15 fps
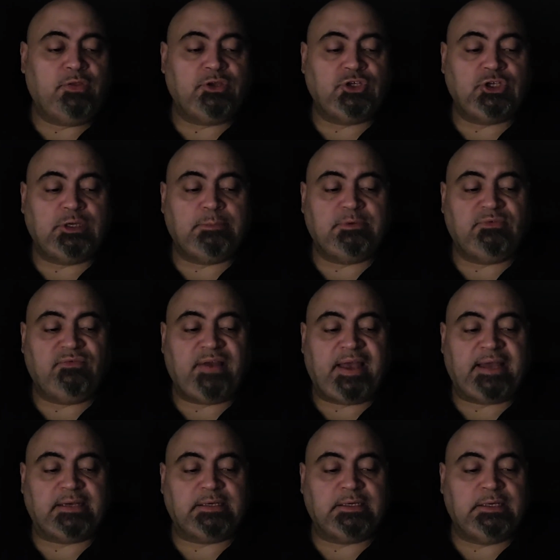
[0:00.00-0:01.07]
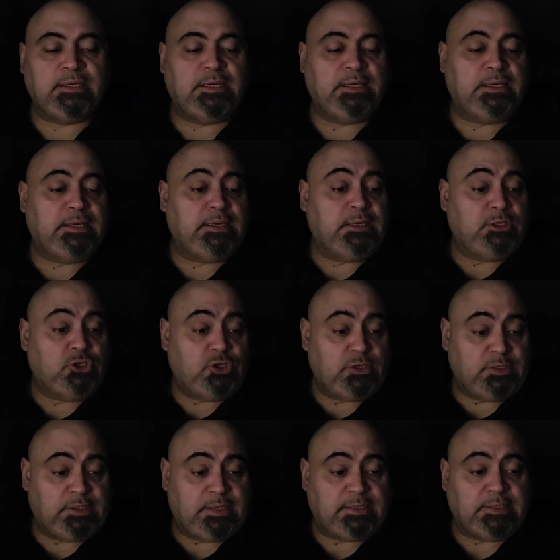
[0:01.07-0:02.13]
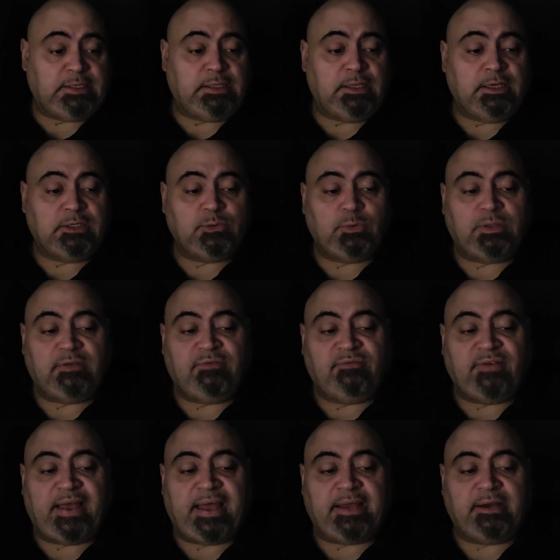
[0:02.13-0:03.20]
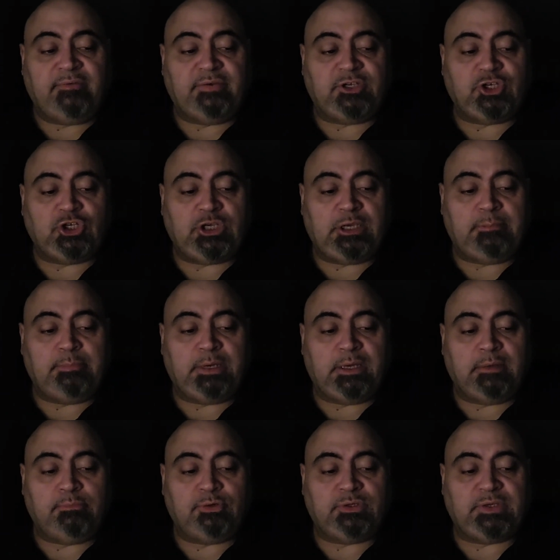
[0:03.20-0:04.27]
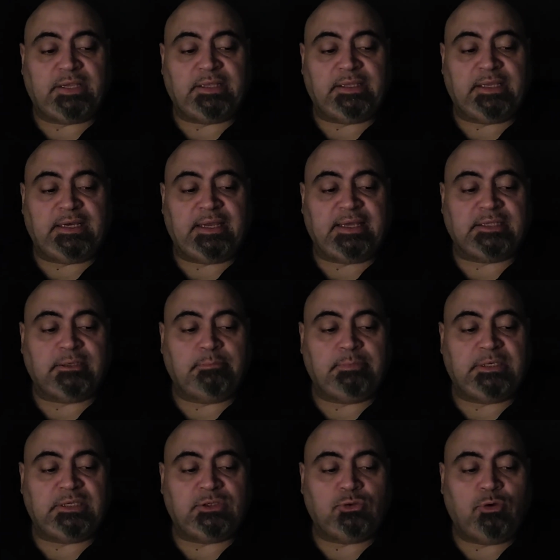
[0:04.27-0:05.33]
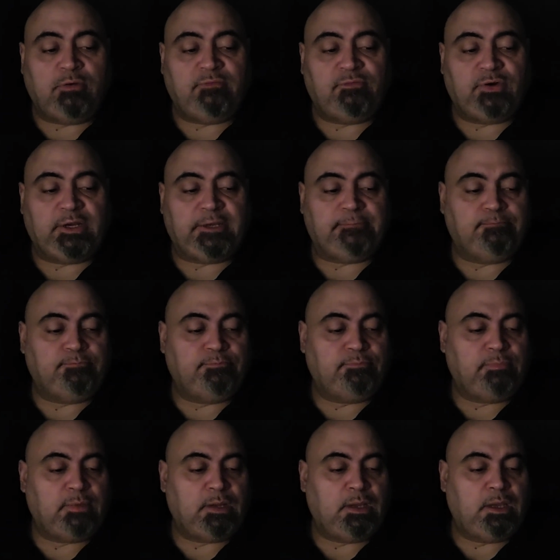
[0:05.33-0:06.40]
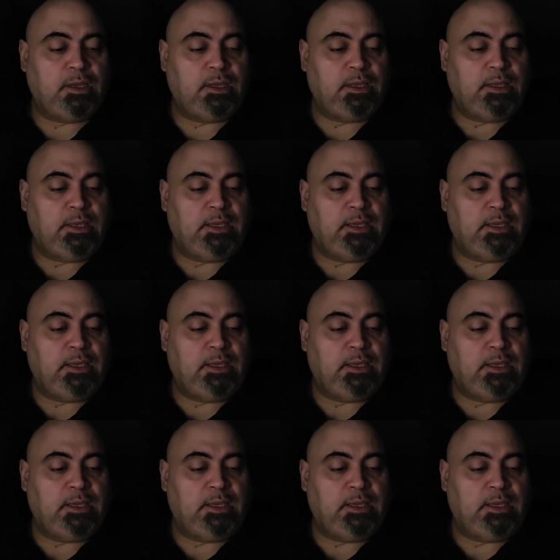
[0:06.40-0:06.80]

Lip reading: the sheep's fat, just as he does with the fat of a sheep presented as a peace offering.